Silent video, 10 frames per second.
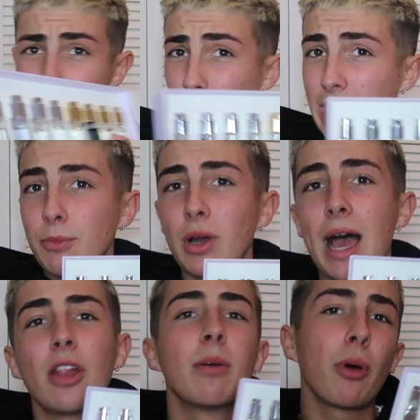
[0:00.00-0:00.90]
can try them all
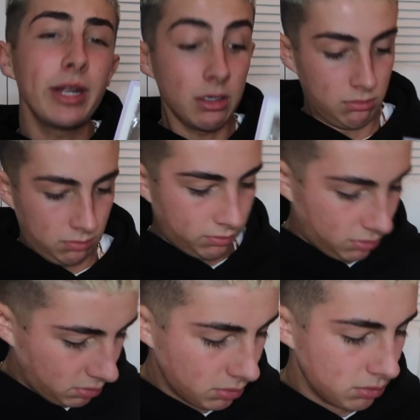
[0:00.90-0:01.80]
out, and the point,
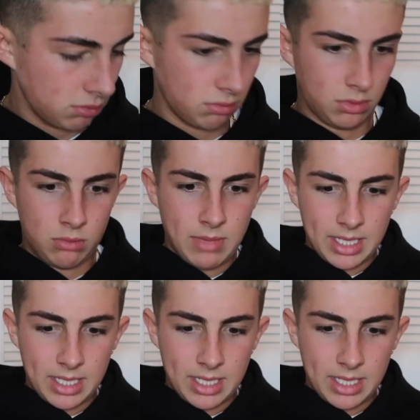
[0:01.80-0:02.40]
oh my